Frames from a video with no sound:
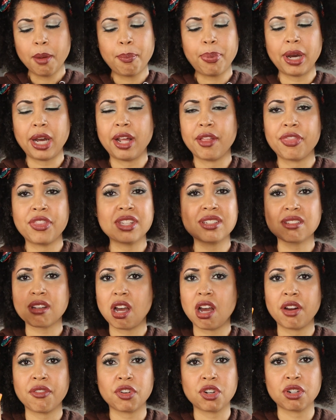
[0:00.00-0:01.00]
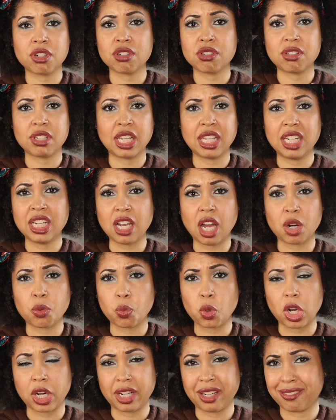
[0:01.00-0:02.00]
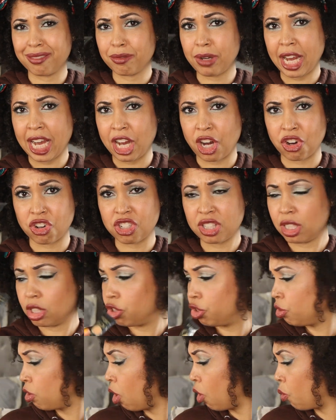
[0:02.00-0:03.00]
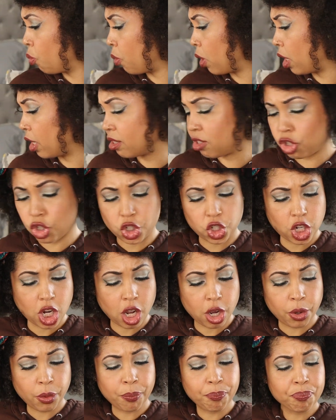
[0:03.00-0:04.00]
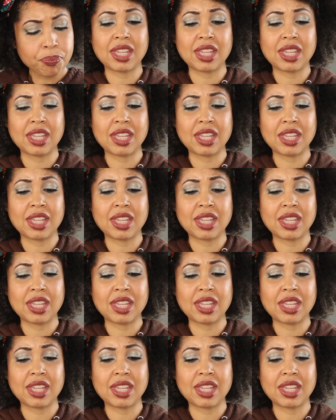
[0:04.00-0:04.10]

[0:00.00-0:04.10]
But this covers any unwanted hairs that you don't want to show.